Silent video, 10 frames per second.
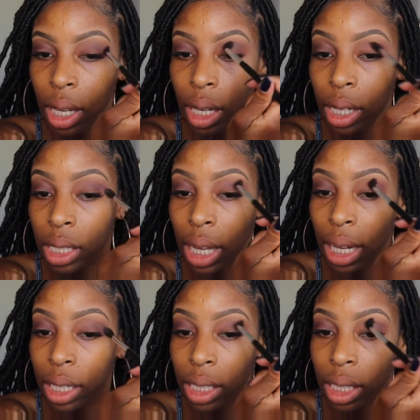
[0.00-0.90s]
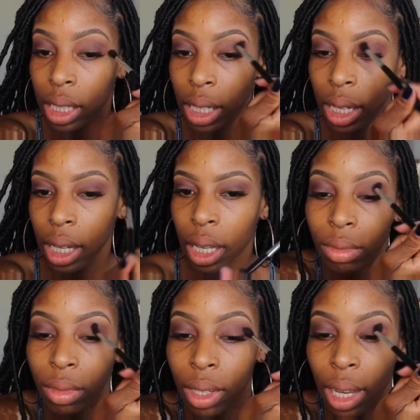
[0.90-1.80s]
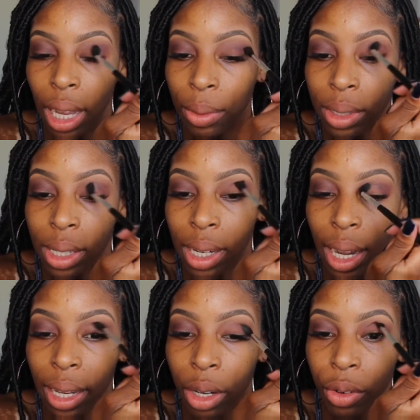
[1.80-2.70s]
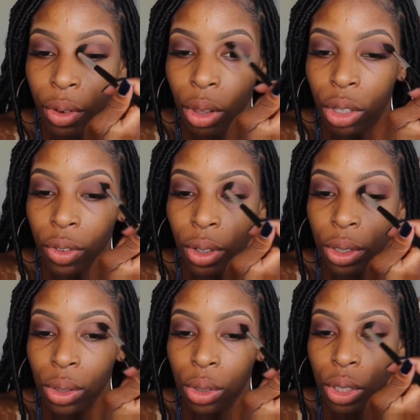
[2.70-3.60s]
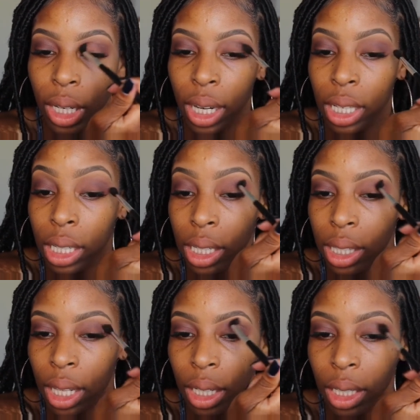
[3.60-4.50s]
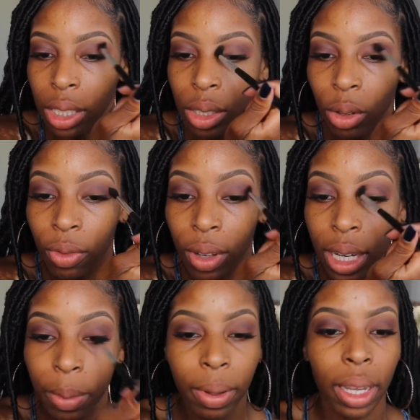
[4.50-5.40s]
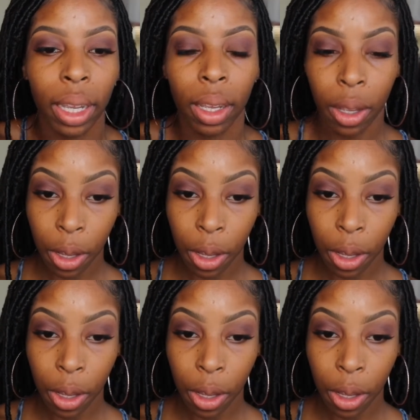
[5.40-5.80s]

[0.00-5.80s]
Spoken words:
because honestly, I was not here for those first two shades because they looked so funny, but